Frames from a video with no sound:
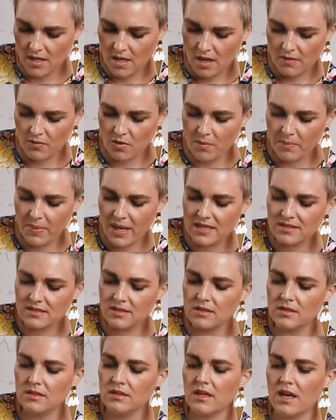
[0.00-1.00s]
I've got
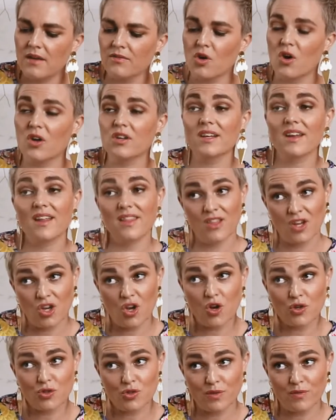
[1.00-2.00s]
basil. I've got the
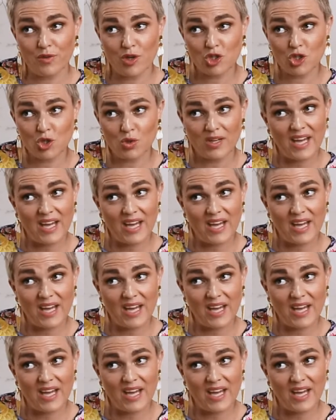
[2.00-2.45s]
controversial